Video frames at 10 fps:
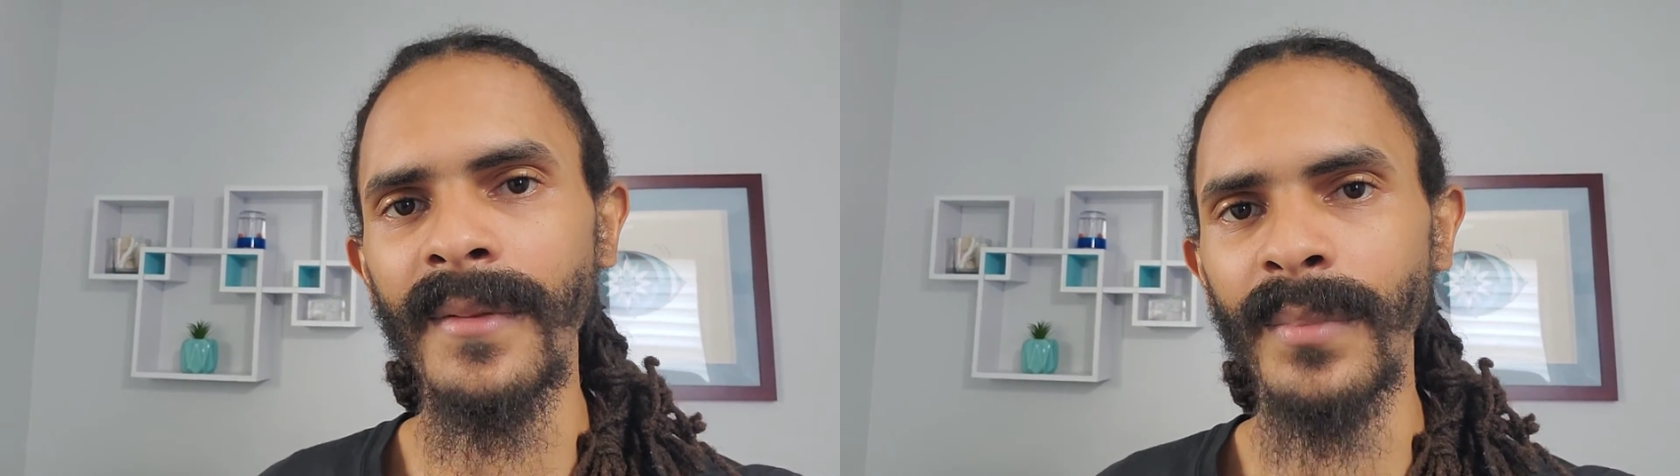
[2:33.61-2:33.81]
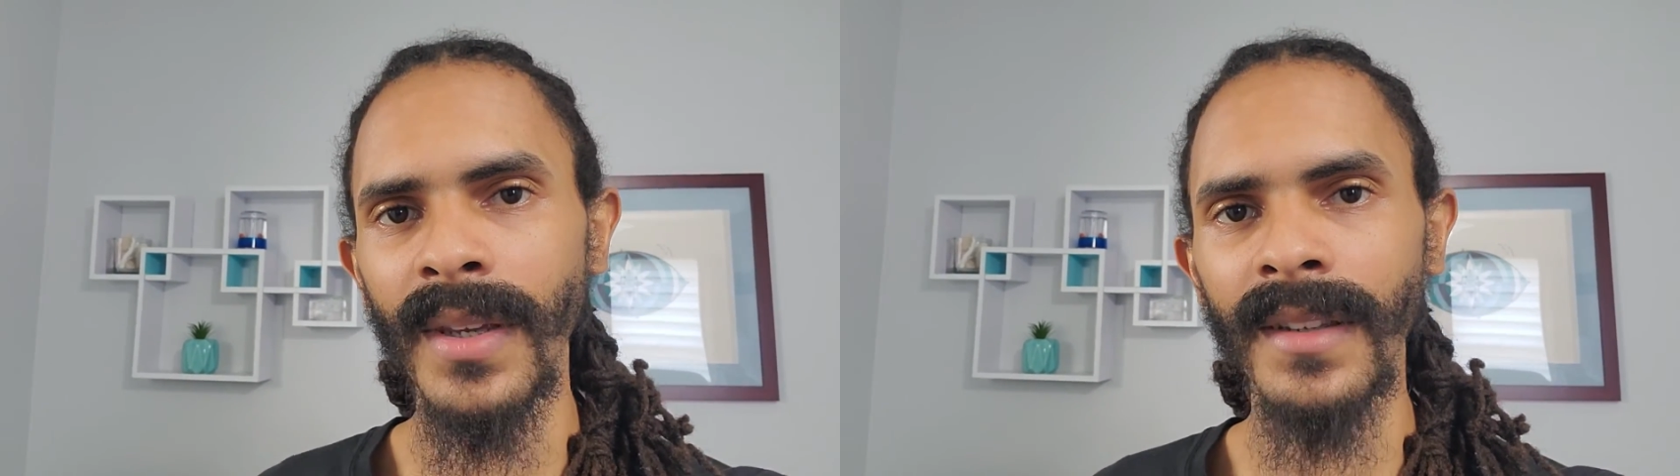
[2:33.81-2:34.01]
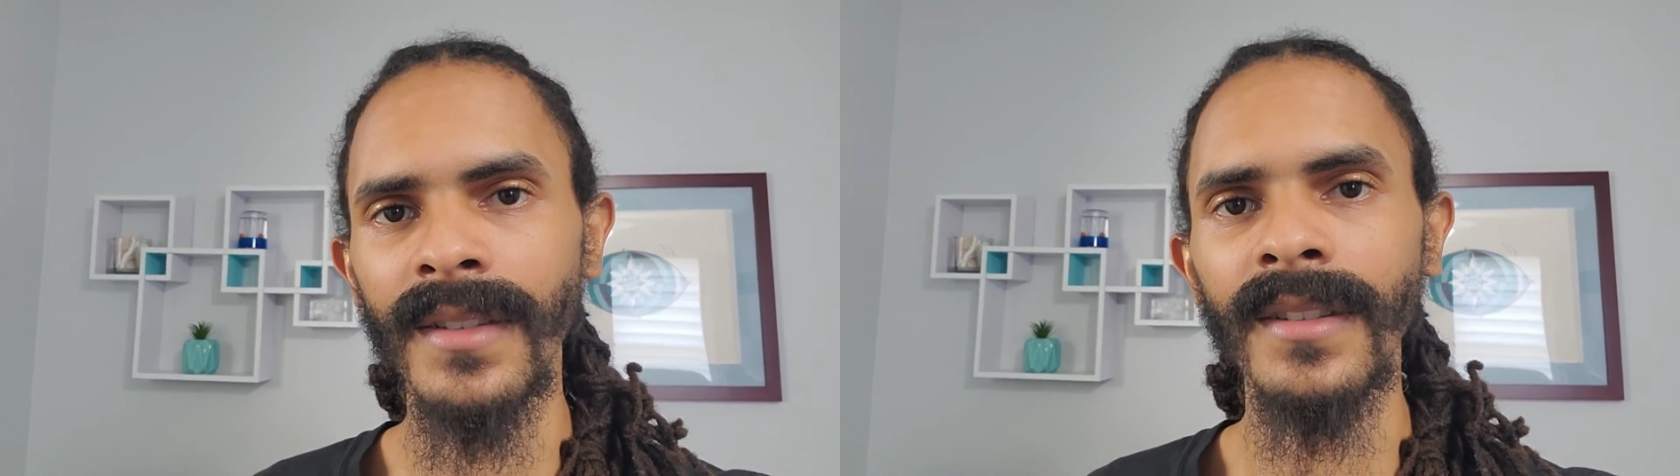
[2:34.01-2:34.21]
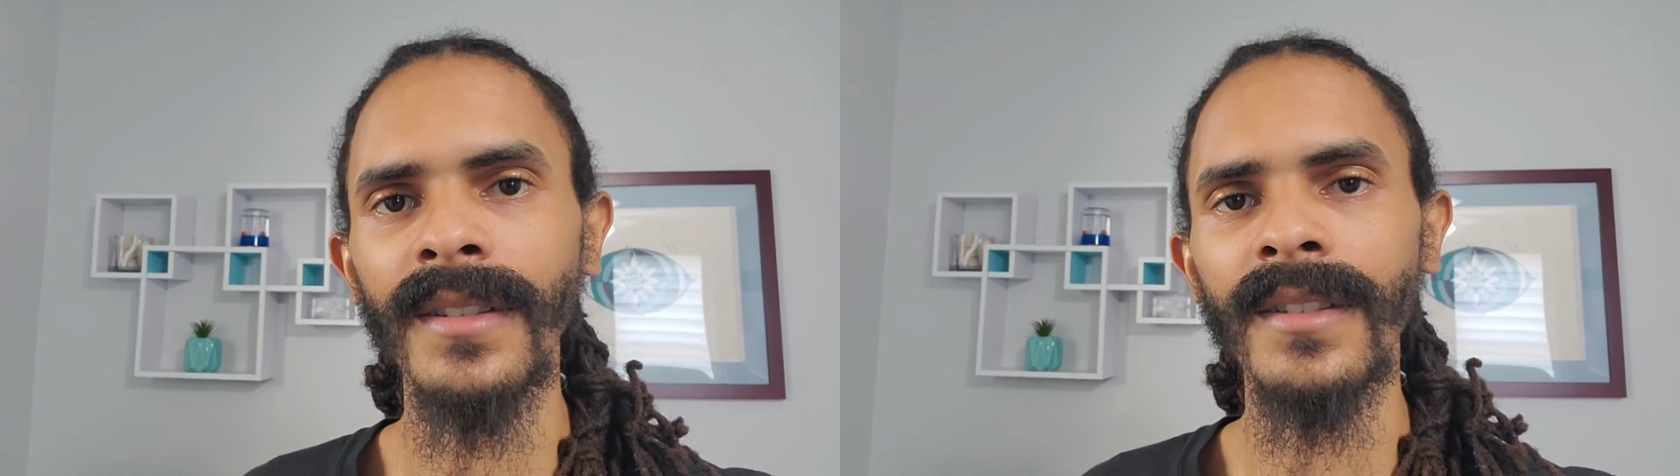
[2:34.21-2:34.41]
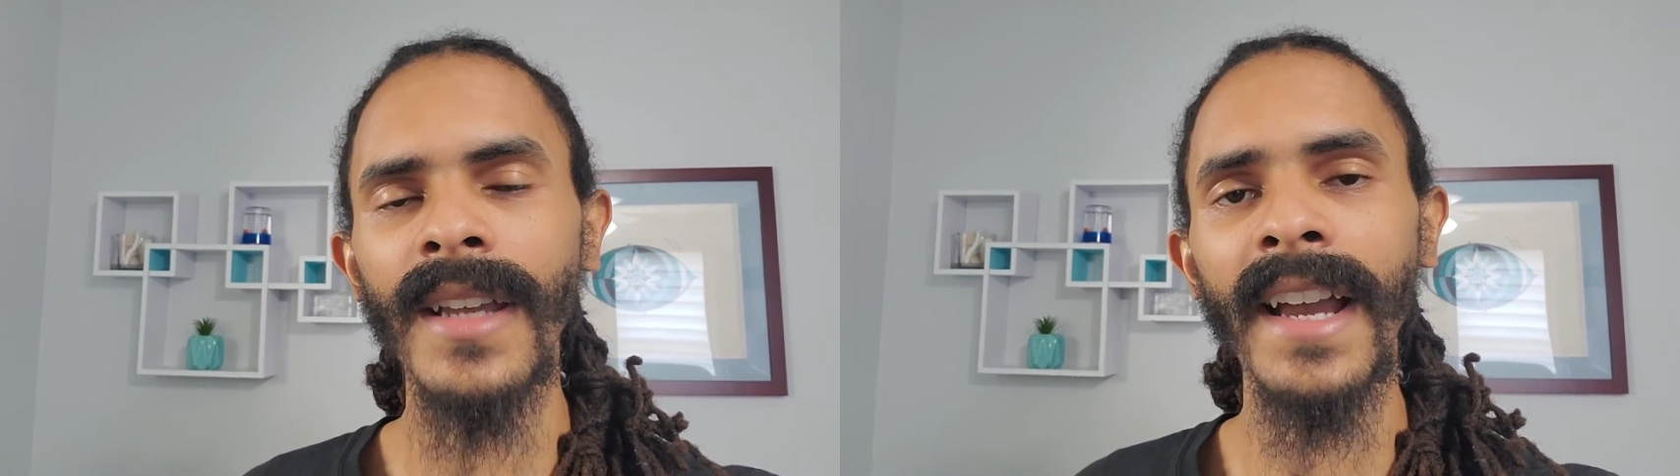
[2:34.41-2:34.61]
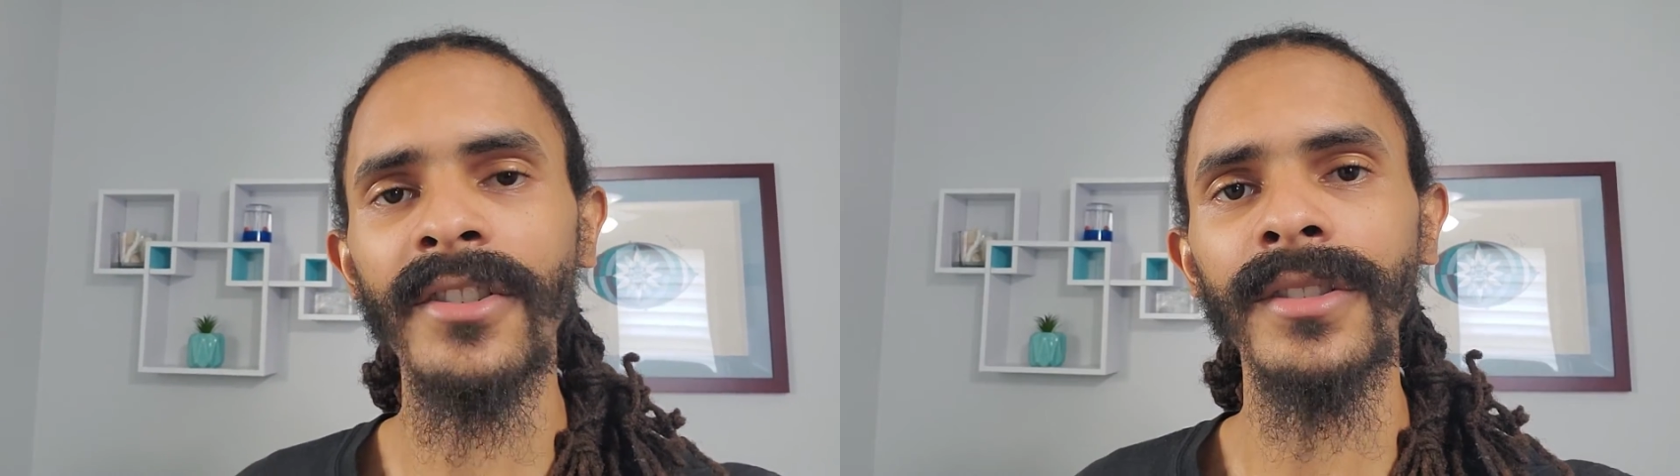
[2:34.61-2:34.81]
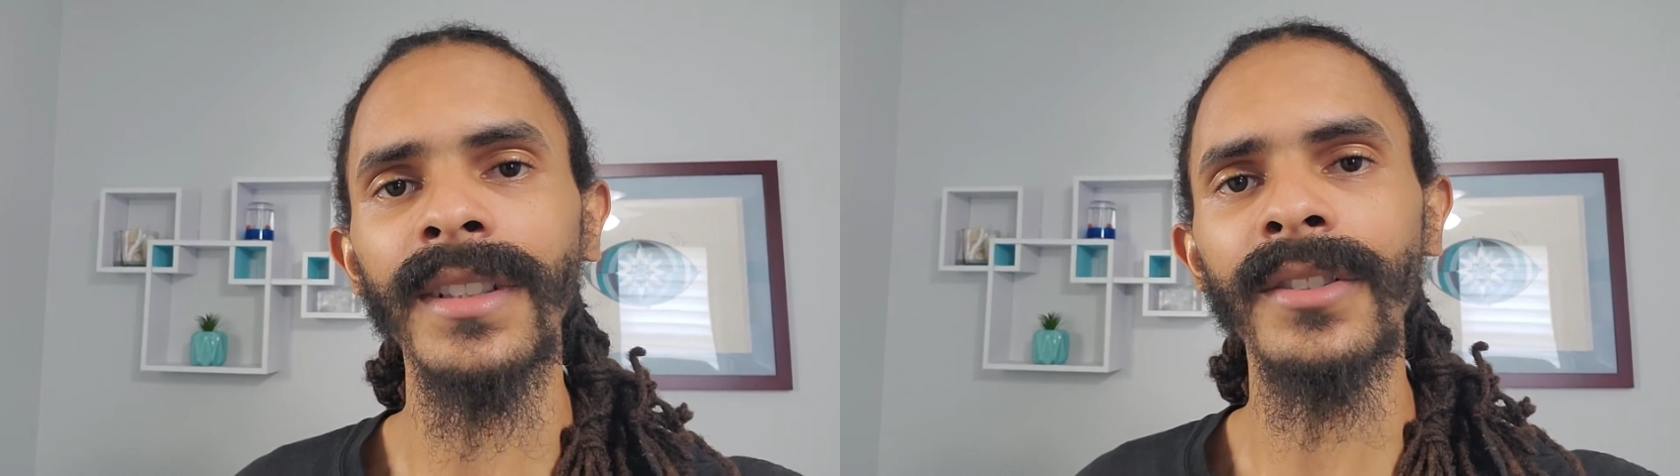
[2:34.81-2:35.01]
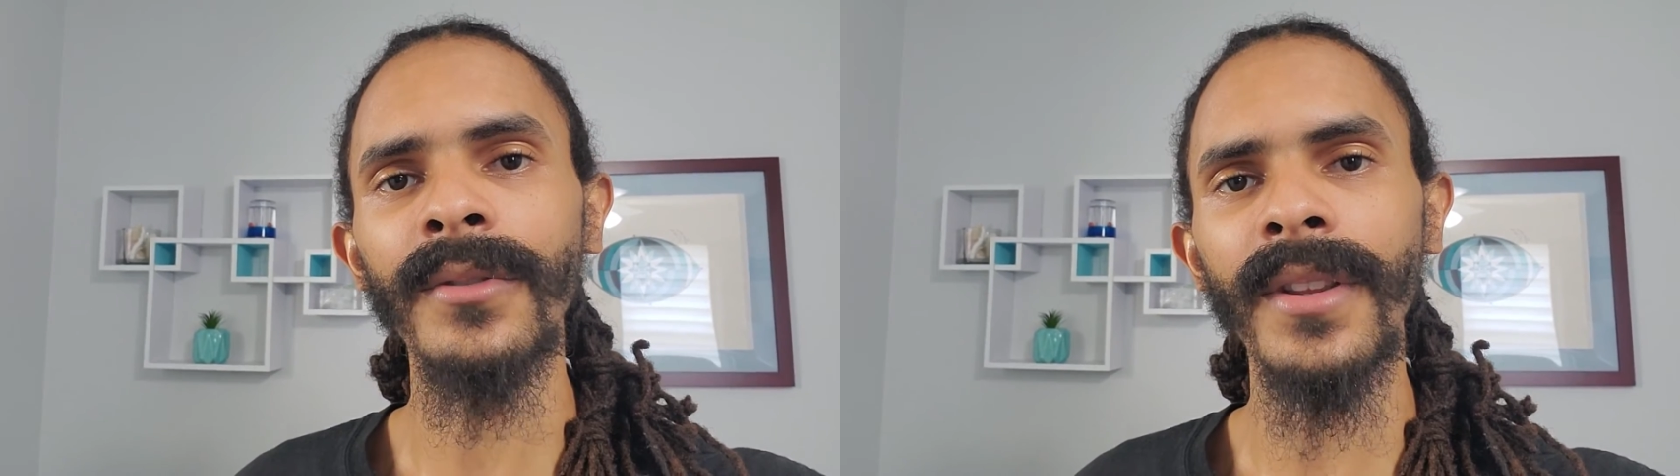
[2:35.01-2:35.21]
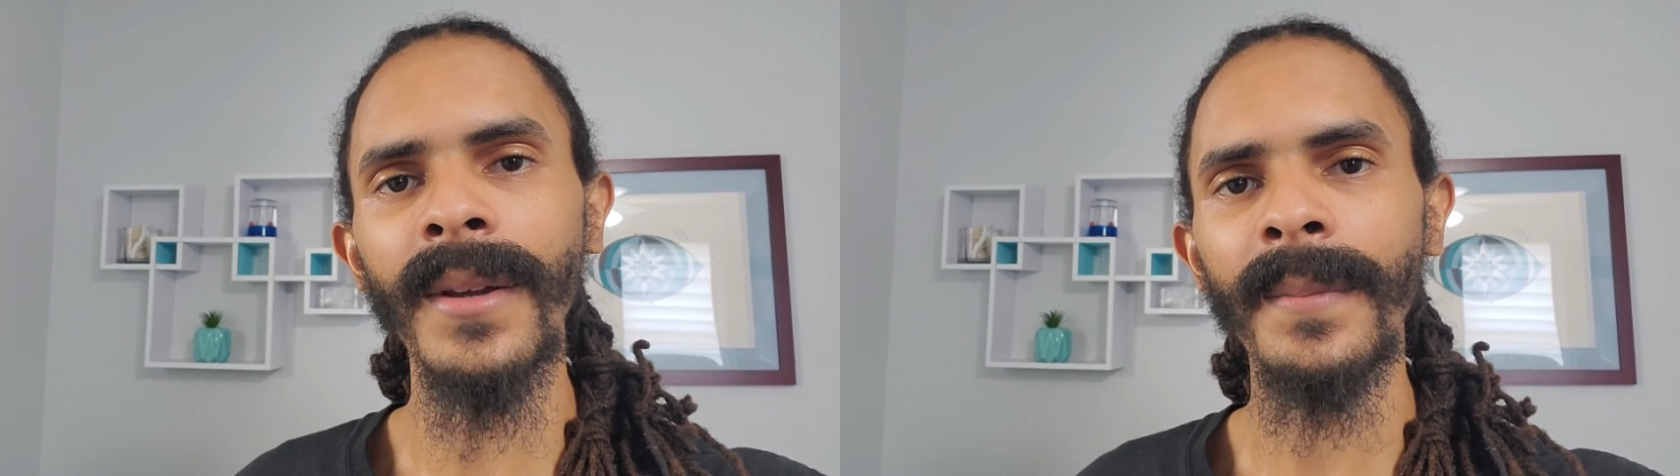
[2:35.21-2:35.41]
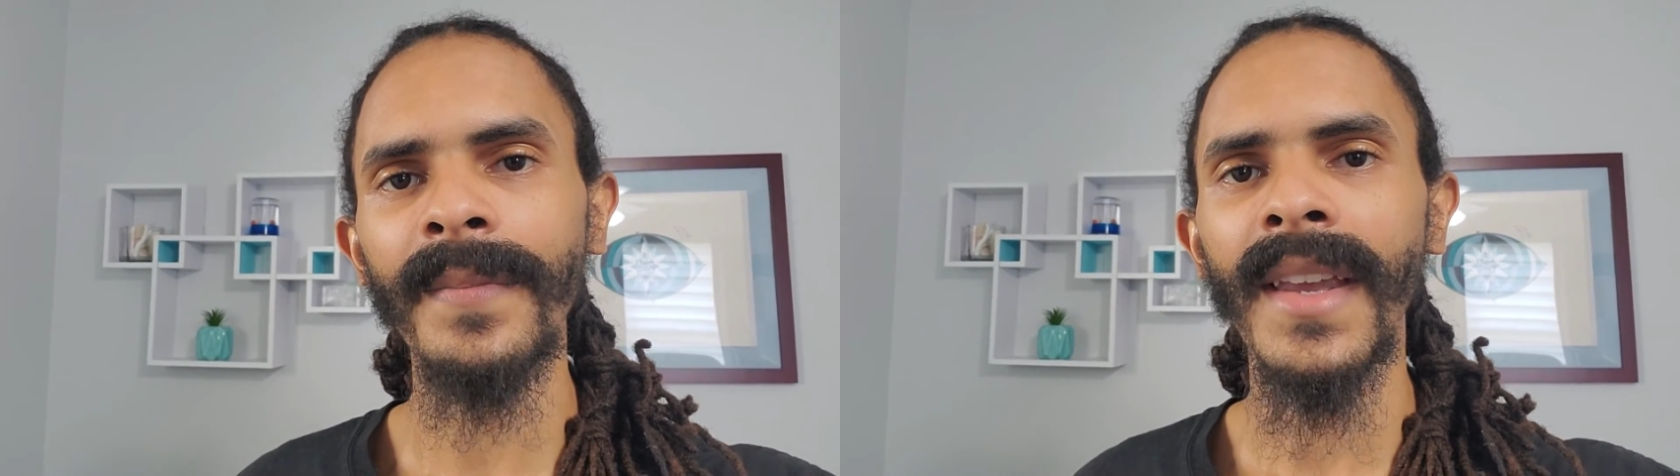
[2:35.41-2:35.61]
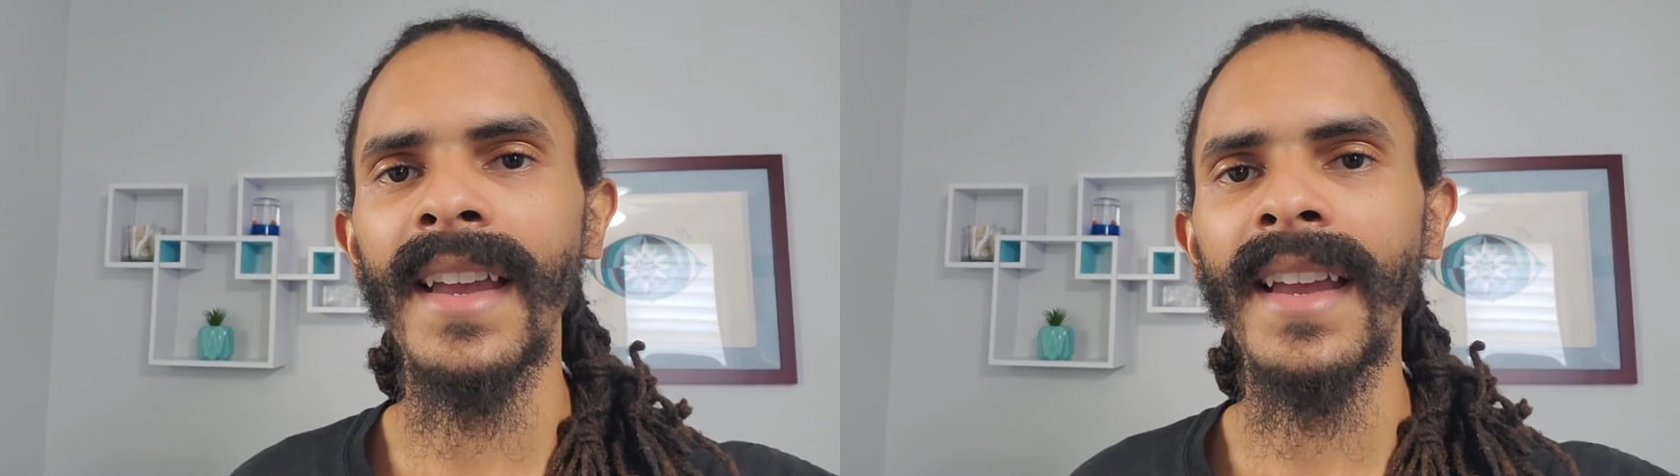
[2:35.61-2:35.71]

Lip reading: pick to actually do them.